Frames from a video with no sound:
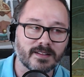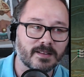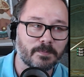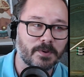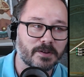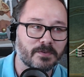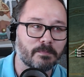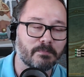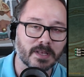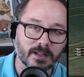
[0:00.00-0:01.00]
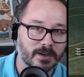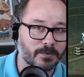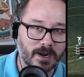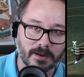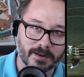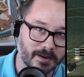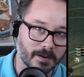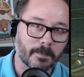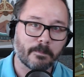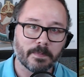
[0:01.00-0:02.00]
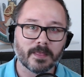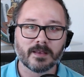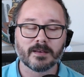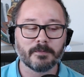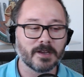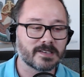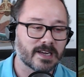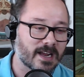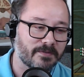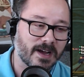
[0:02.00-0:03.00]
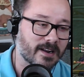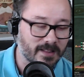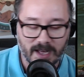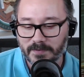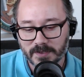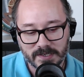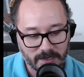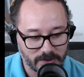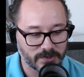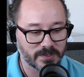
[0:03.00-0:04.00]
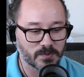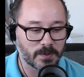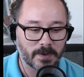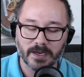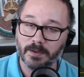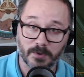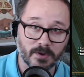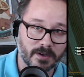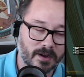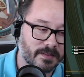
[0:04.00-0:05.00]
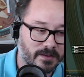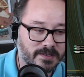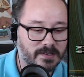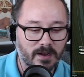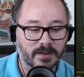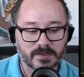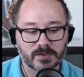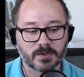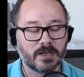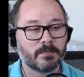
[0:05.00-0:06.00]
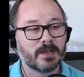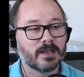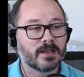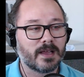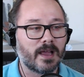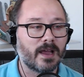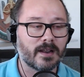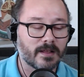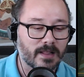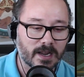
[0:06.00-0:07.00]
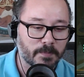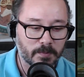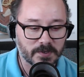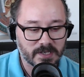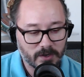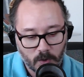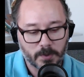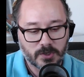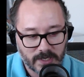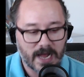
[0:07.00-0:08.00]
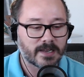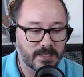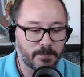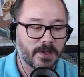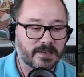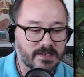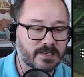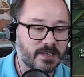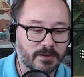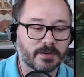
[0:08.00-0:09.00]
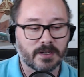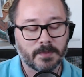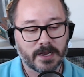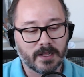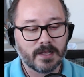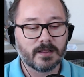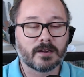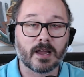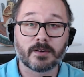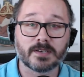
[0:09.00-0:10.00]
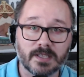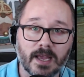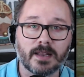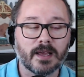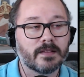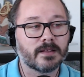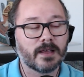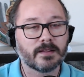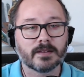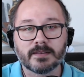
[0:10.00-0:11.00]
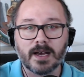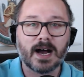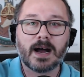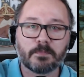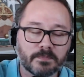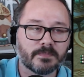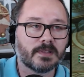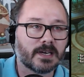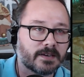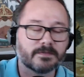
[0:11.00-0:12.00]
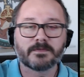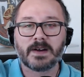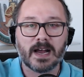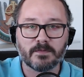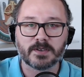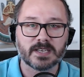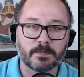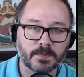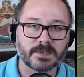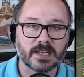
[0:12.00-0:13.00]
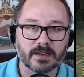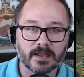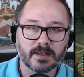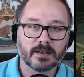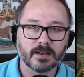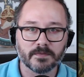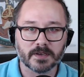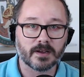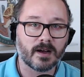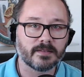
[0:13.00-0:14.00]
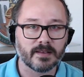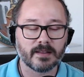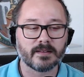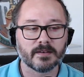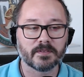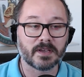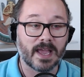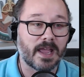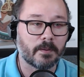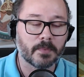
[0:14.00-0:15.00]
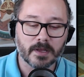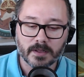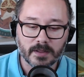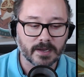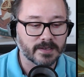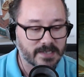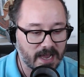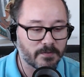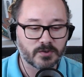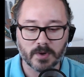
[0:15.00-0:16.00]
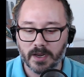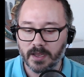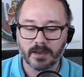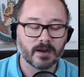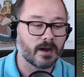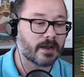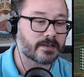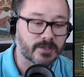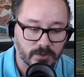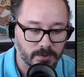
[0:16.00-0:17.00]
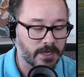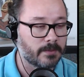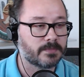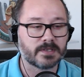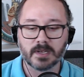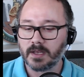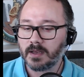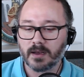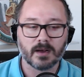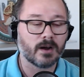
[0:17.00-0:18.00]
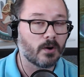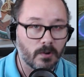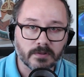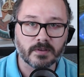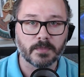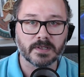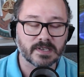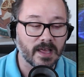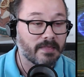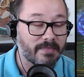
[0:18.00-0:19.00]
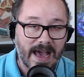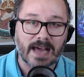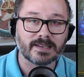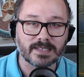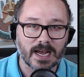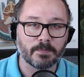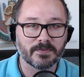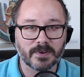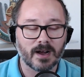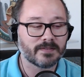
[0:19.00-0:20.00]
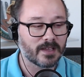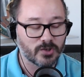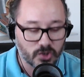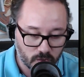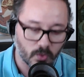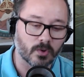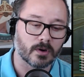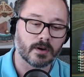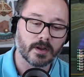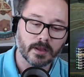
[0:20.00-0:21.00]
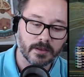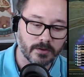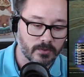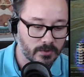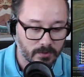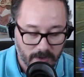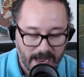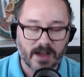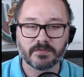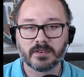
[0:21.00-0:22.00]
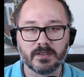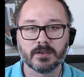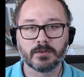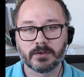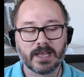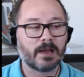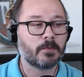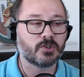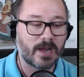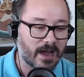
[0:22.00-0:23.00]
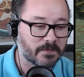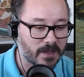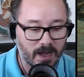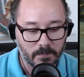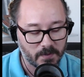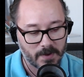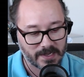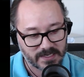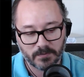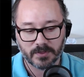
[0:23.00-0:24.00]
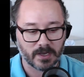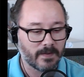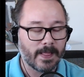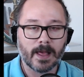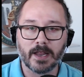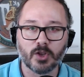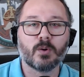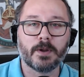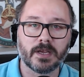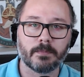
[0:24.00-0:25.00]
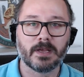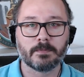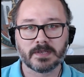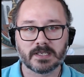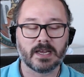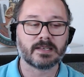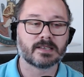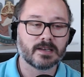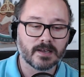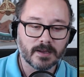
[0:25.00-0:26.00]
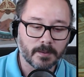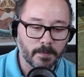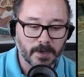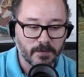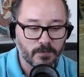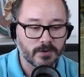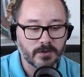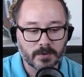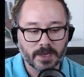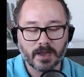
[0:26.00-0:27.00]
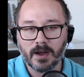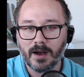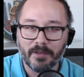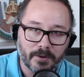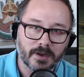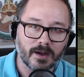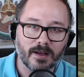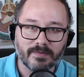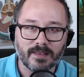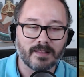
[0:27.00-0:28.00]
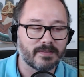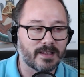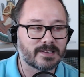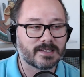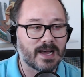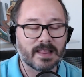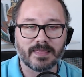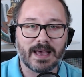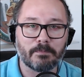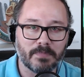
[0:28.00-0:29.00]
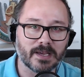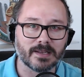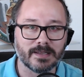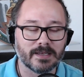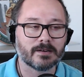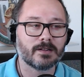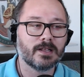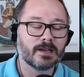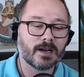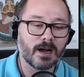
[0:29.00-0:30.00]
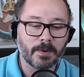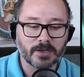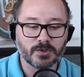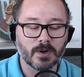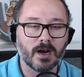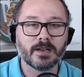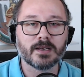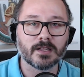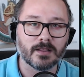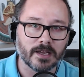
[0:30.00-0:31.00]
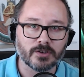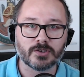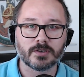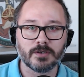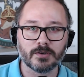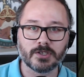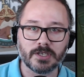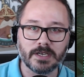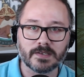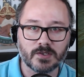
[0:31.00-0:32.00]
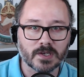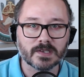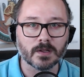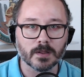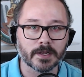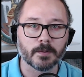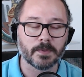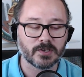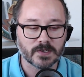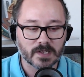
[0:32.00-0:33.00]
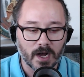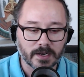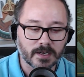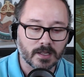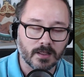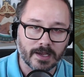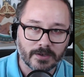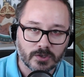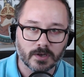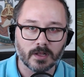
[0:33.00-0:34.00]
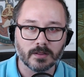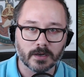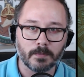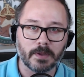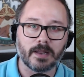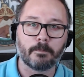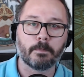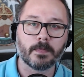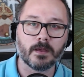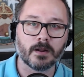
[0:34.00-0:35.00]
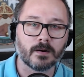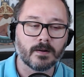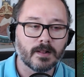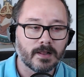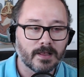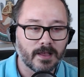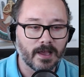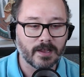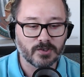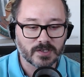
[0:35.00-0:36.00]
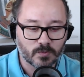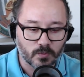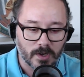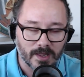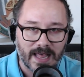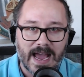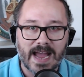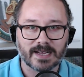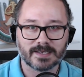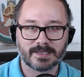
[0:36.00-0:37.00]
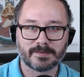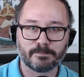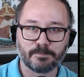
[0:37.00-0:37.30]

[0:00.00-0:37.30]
a bit of a middle ground here, because, like, I've had a lot of discussions with my community on this on stream, and a lot of people are saying, no, but you got to DPS as a healer. And I'm like, look, I understand in the top like 5 or 10% of the content of the game, like in Savage rating, extremes, ultimates, in that type of content, sure, you have to deal your damage, you have to optimize everything, and nobody can make mistakes. But if you're doing other content that's not that big a deal, how about you unclench your cheeks just a little bit, just unclench a little bit, you know, and just relax,